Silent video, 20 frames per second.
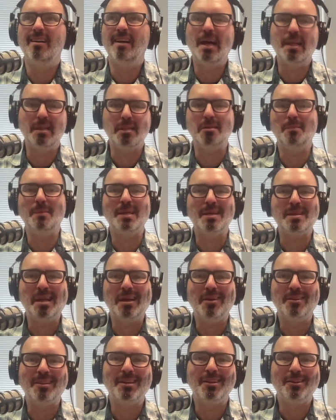estimates
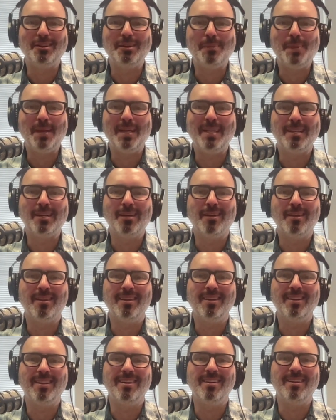out there depending on
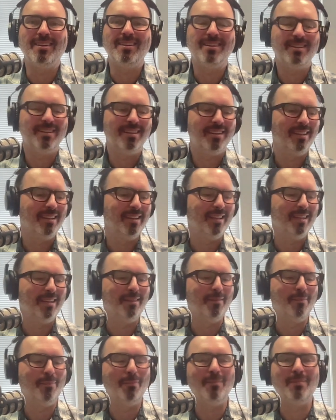the
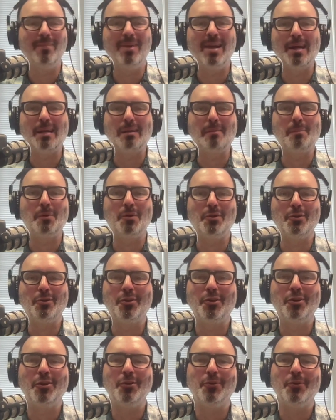expert or
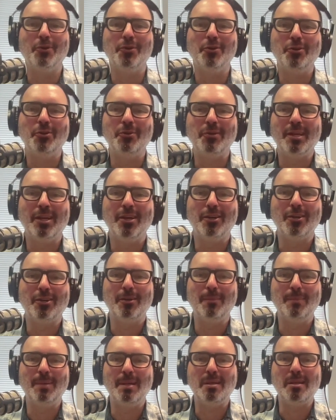guru. You know, it
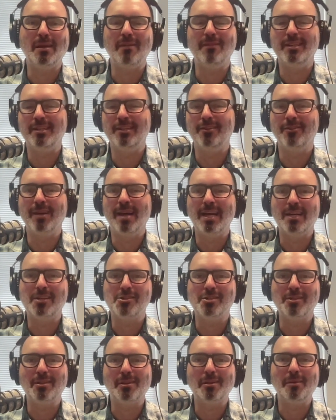could be 7
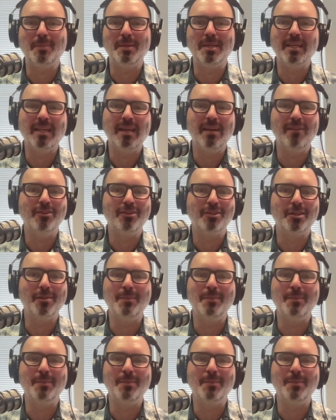interactions, could be 11, could be